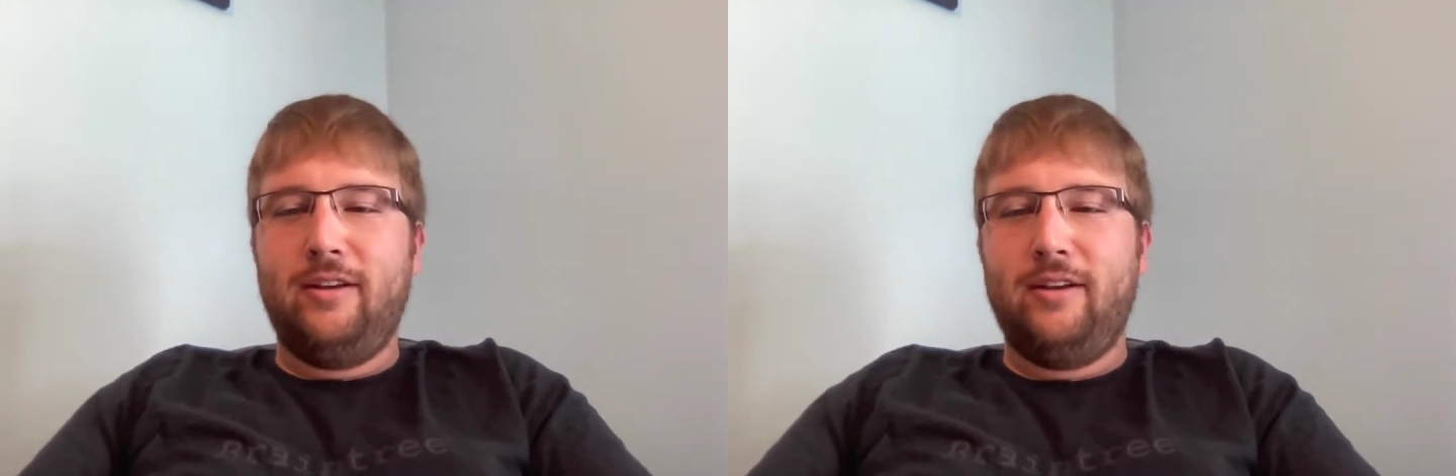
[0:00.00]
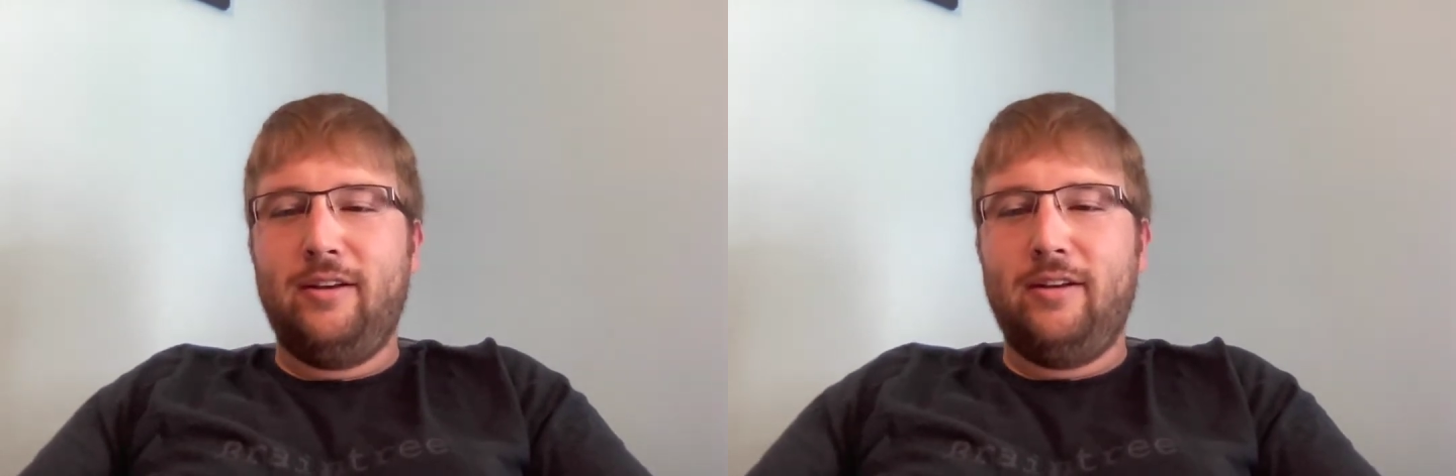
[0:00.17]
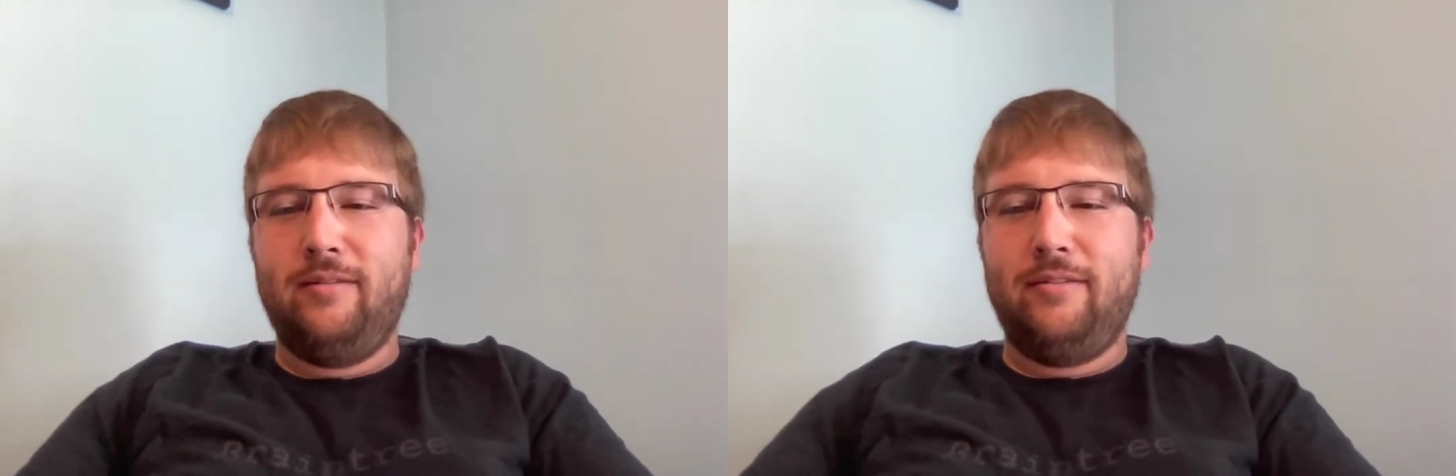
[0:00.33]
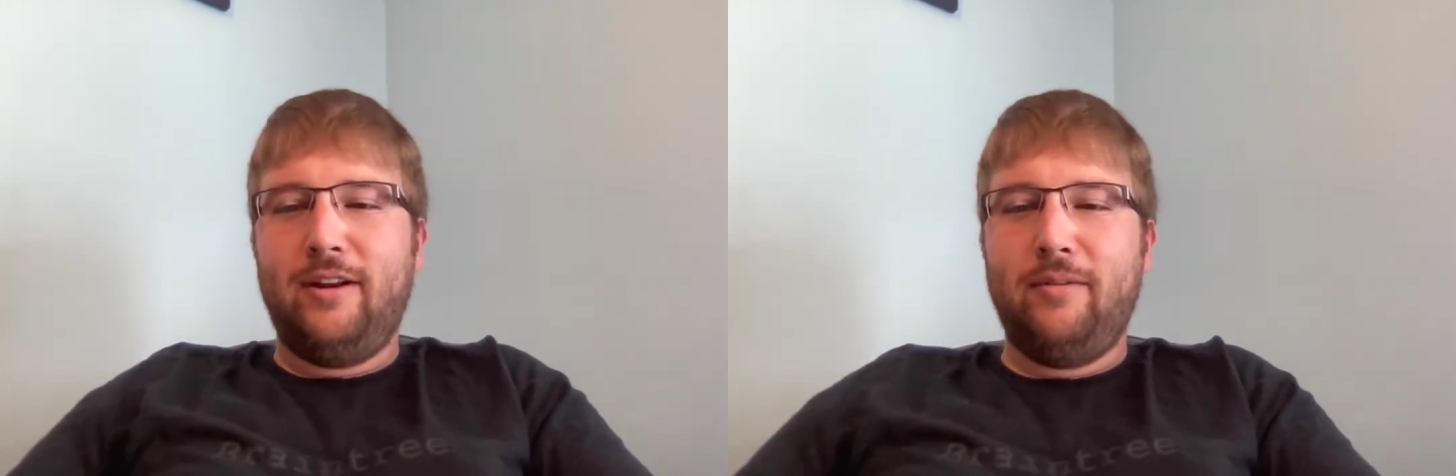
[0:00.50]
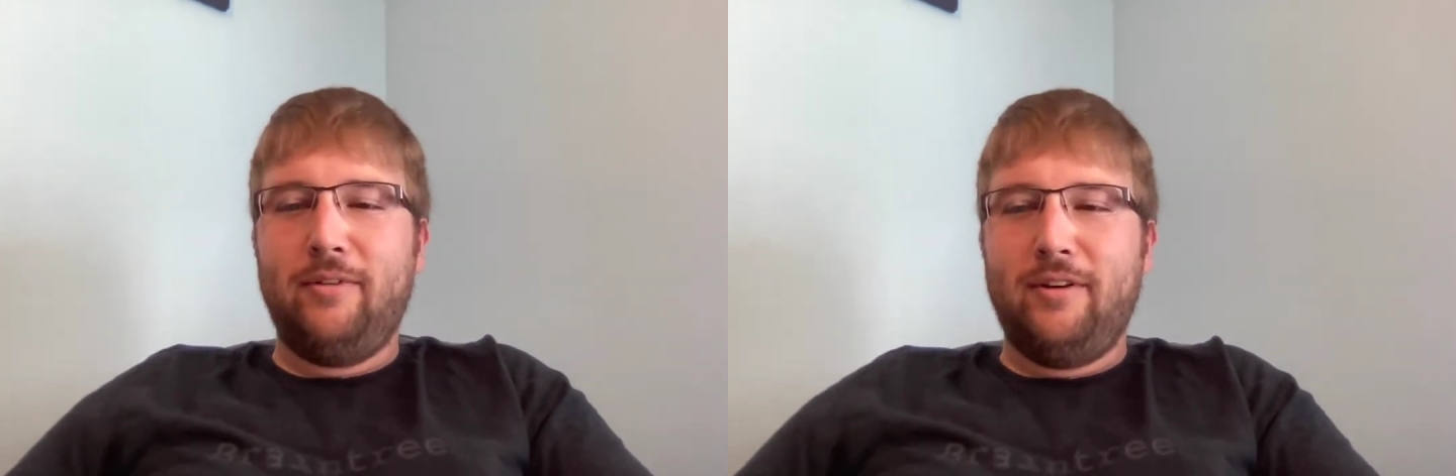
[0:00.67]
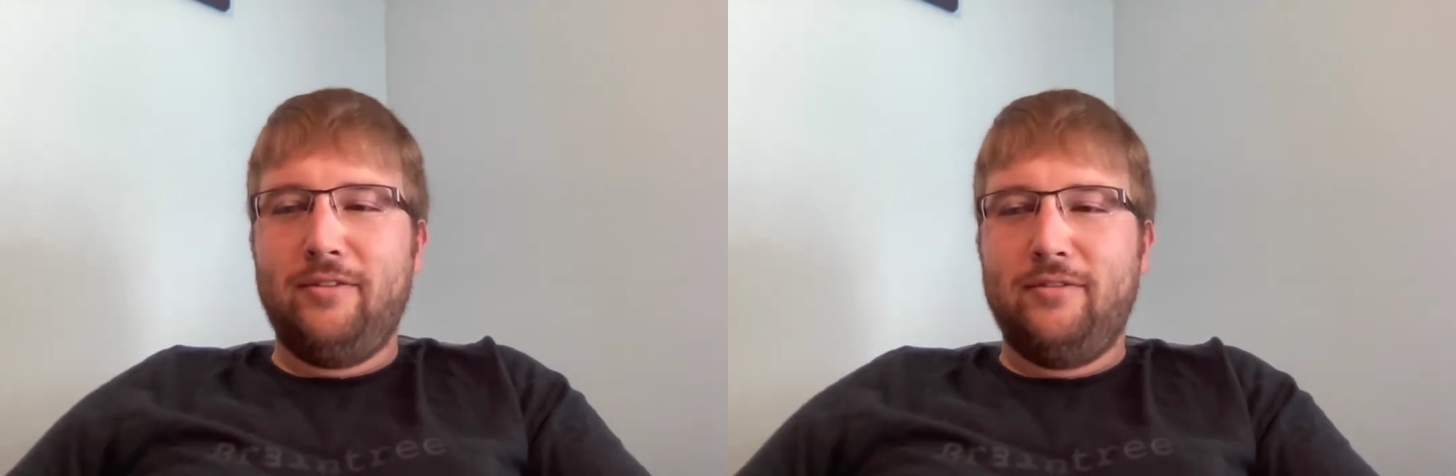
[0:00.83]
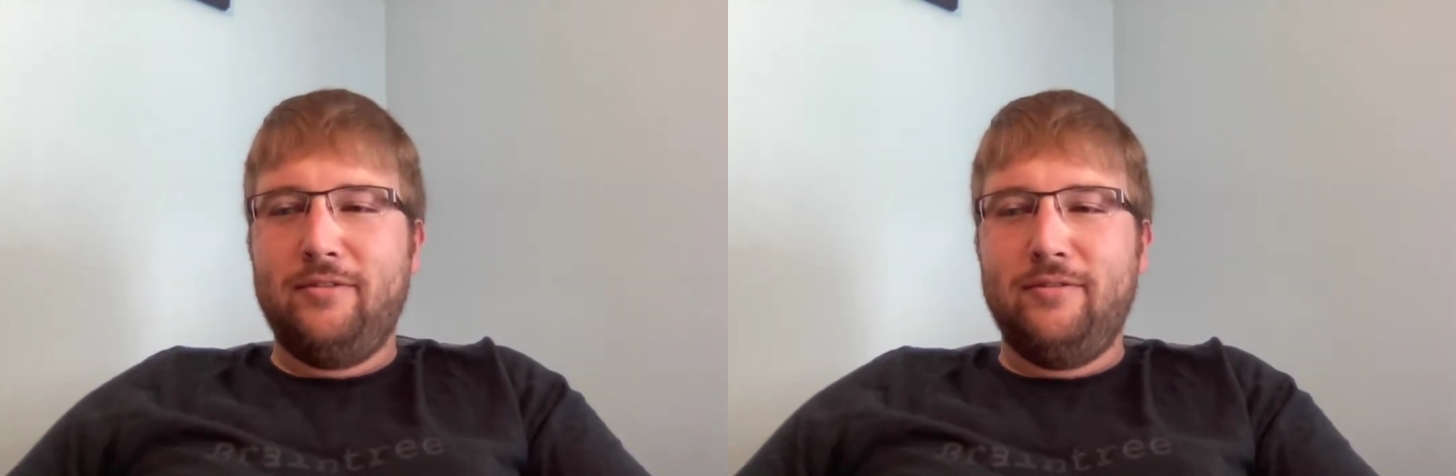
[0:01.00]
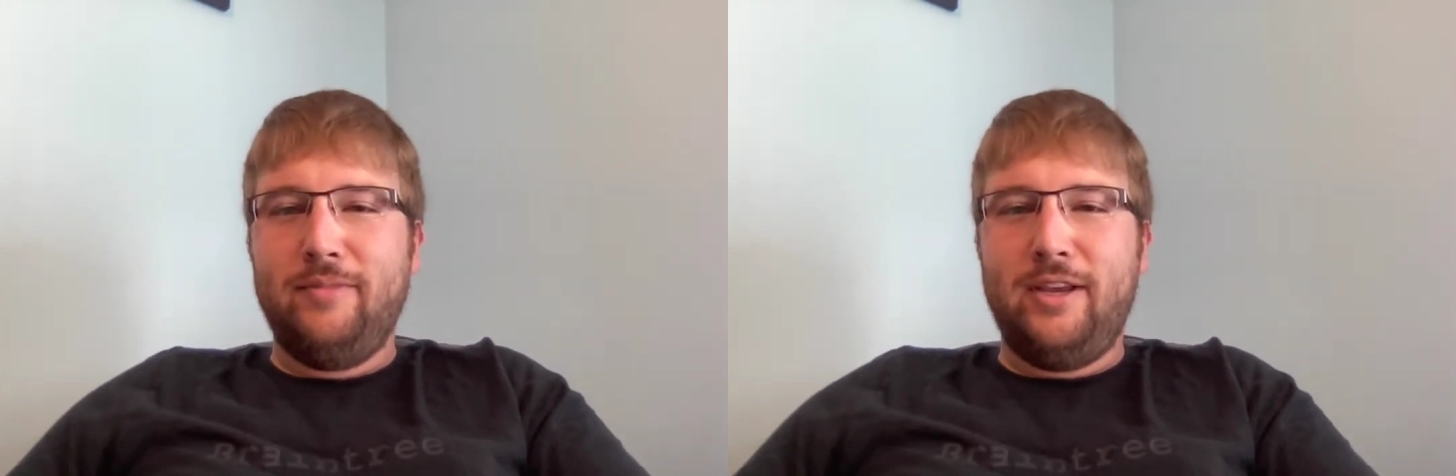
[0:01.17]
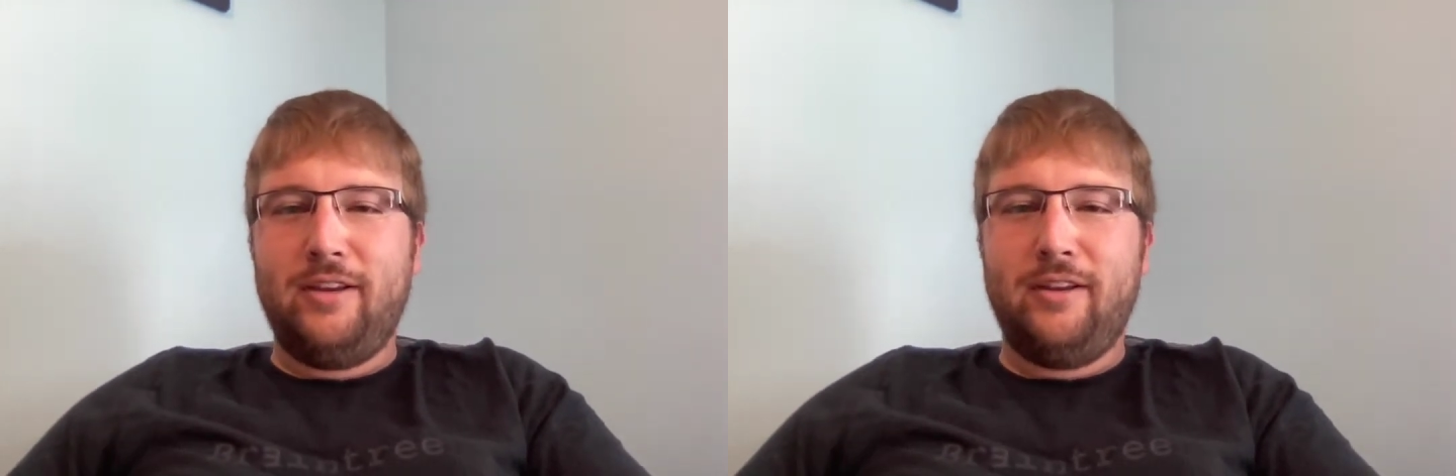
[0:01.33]
that I wanted to
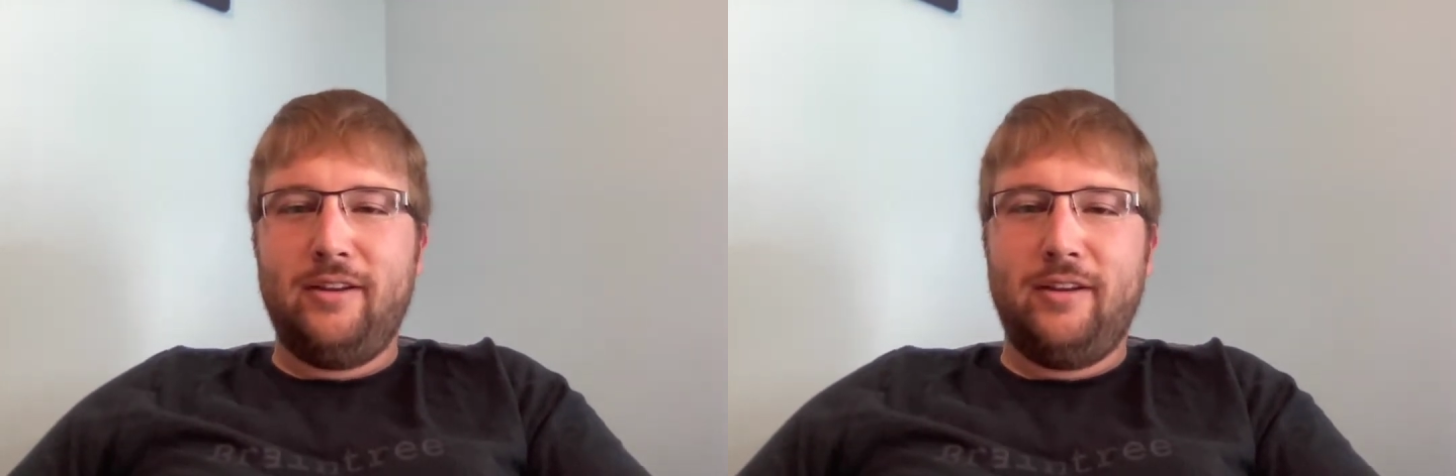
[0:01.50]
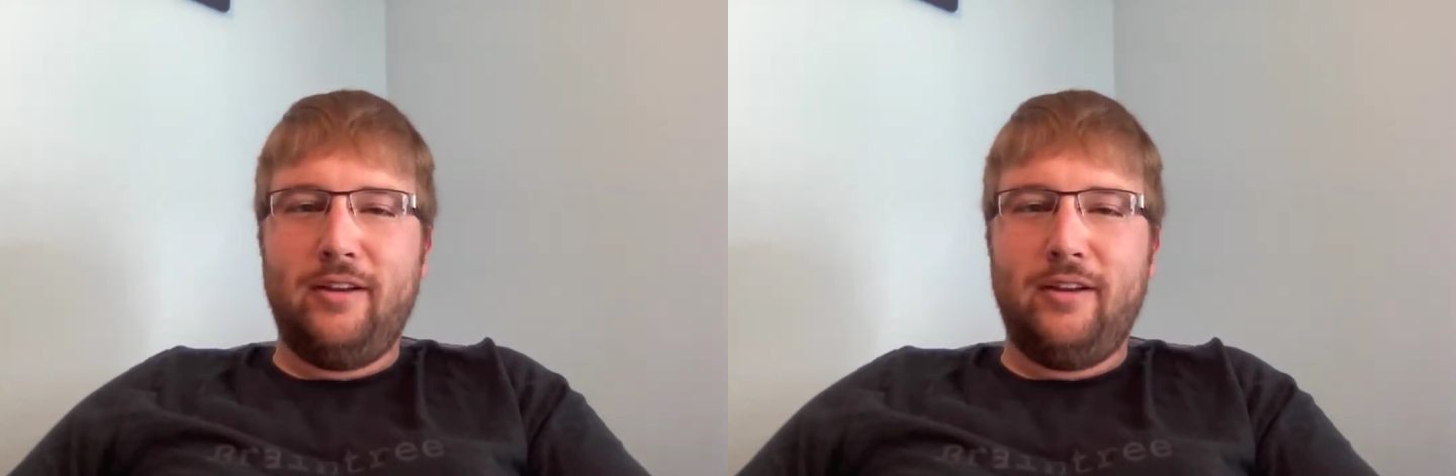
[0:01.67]
make.